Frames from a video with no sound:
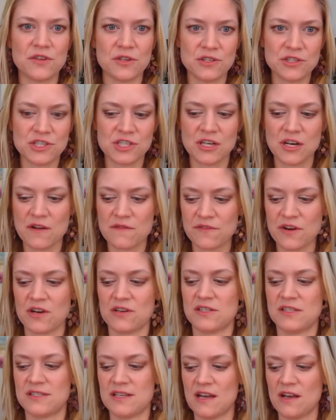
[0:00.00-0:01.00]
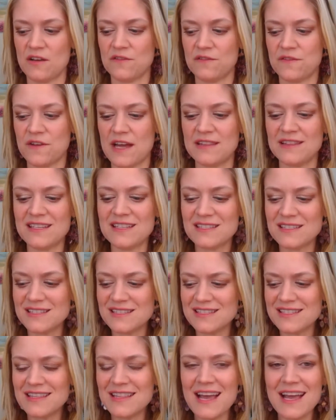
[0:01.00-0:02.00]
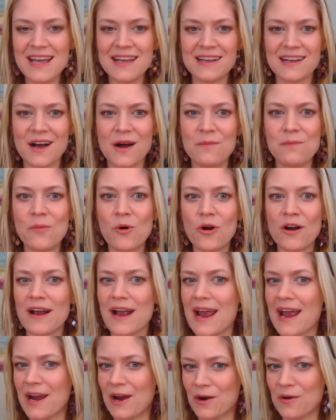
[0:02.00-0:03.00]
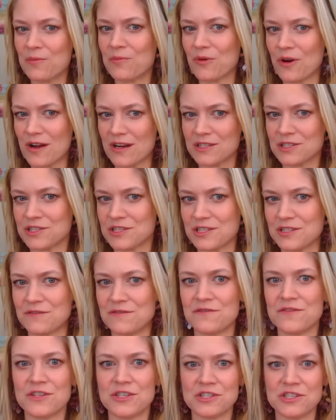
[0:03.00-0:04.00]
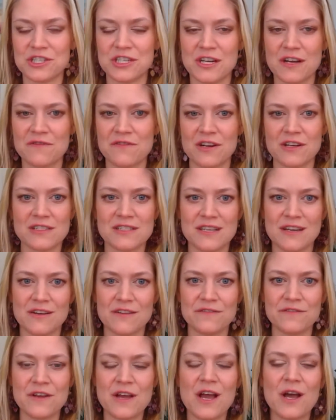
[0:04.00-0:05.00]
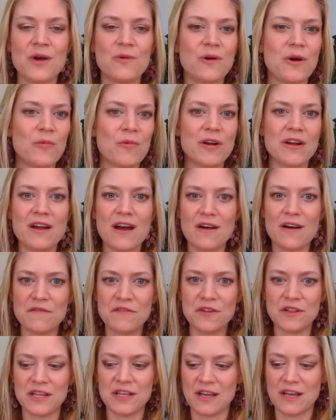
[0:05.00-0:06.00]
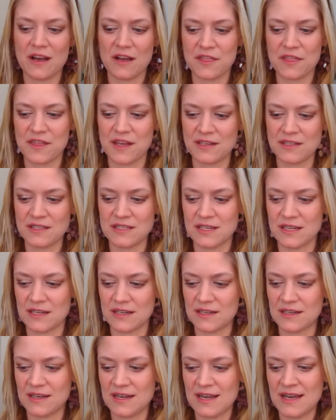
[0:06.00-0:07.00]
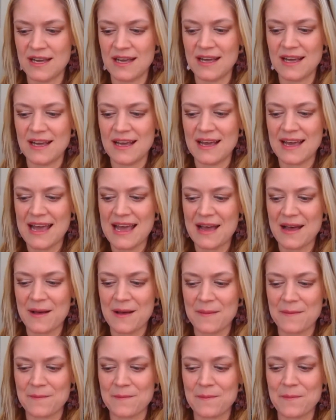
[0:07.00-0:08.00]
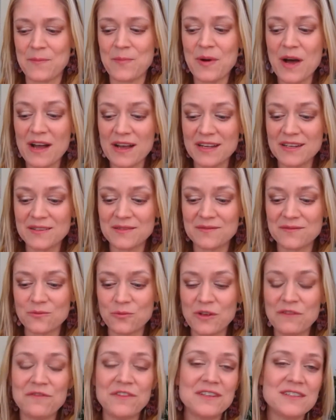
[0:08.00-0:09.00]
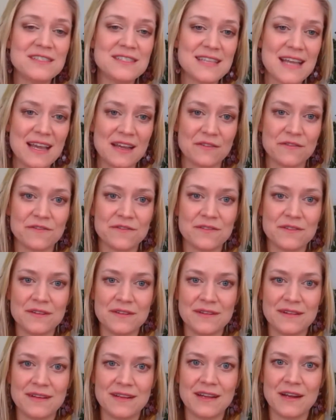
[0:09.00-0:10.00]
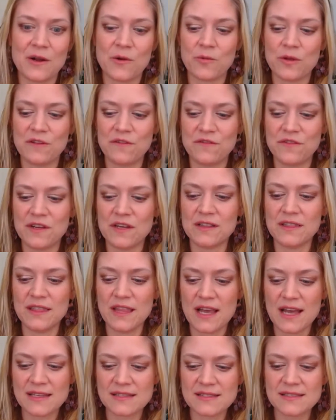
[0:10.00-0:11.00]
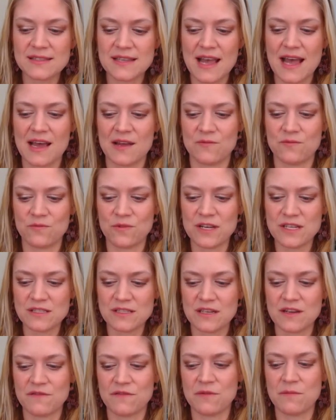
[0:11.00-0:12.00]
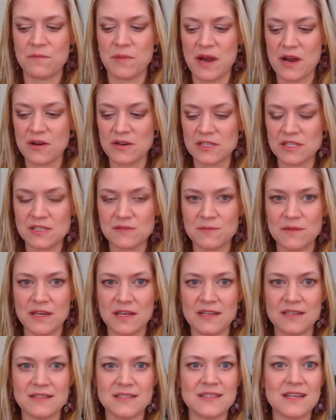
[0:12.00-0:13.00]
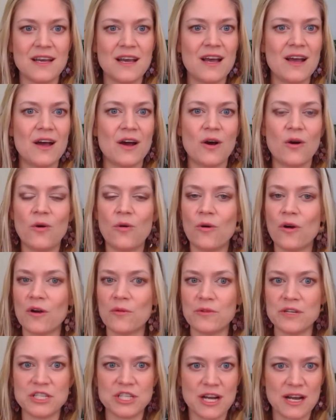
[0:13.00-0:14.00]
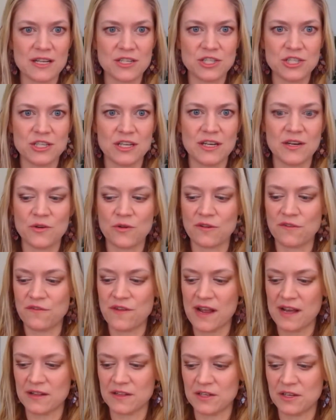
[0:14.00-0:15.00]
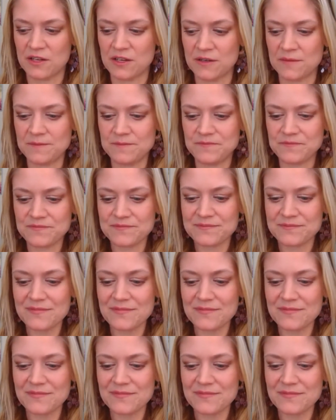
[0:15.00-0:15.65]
version of ourself. And this is like a more airbrushed version of ourself, where we're not fully authentic, but we feel safe. You know, we feel less at risk of embarrassment or rejection or failure.